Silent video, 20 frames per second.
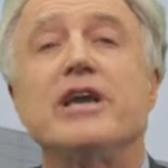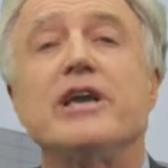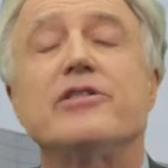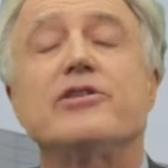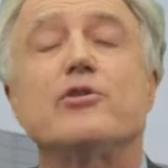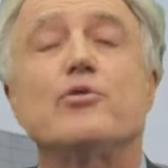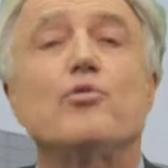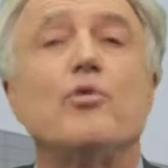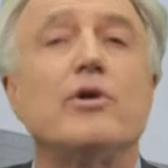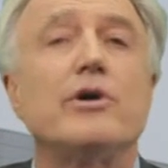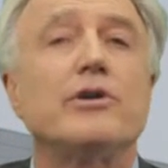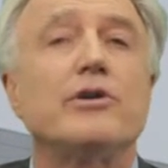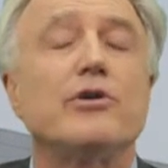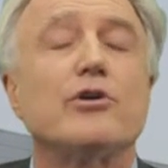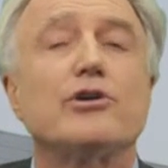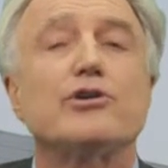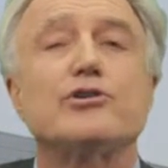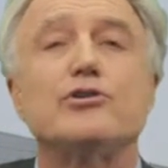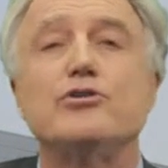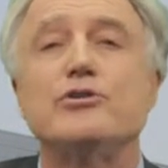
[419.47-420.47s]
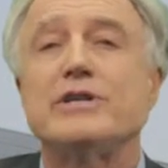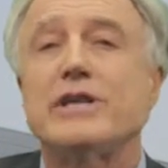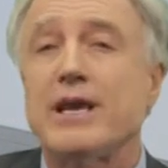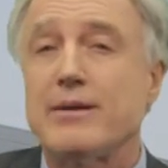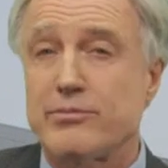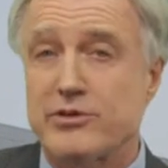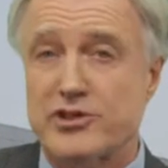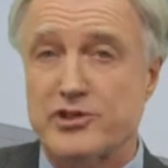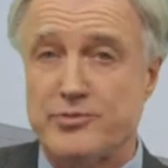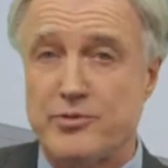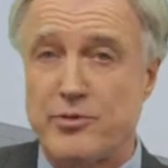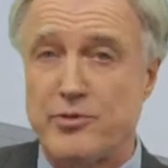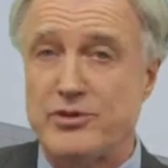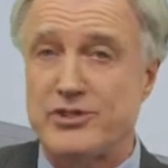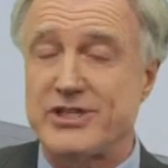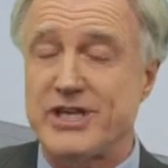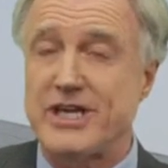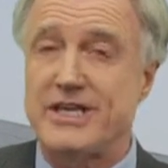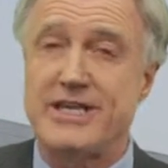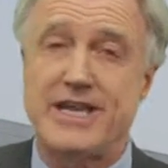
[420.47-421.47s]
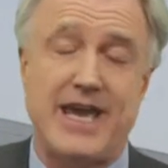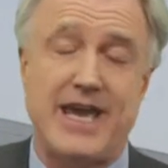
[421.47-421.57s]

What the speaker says: either 1 or 2 tablespoons a